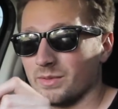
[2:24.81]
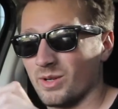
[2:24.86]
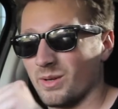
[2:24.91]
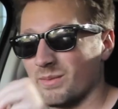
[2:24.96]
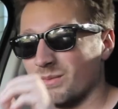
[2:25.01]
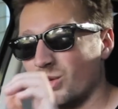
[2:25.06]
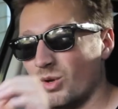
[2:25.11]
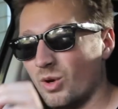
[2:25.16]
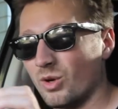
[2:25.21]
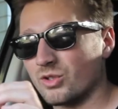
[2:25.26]
so
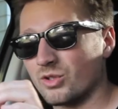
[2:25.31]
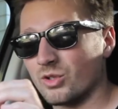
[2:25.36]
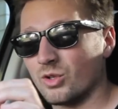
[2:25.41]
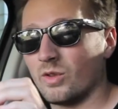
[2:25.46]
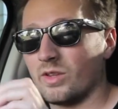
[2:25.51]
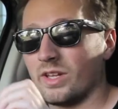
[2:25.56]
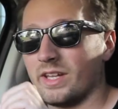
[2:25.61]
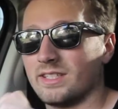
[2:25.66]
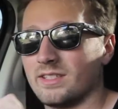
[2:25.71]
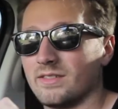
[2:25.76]
I'm not
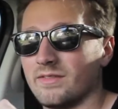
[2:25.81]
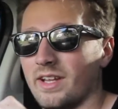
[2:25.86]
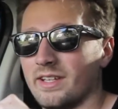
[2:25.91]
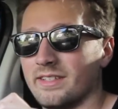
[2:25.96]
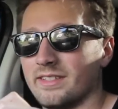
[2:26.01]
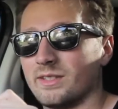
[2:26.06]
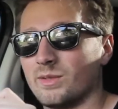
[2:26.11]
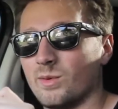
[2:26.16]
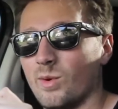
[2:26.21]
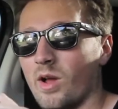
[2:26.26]
sure the
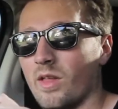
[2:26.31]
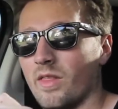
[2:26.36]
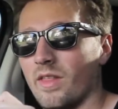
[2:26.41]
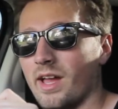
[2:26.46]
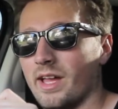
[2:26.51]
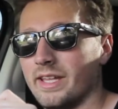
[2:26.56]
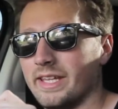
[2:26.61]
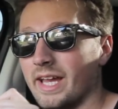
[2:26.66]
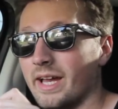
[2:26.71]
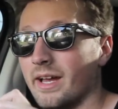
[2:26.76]
interface is quite
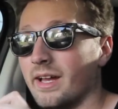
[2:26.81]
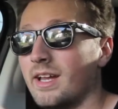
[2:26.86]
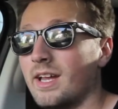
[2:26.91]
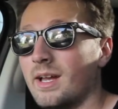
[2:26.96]
there yet.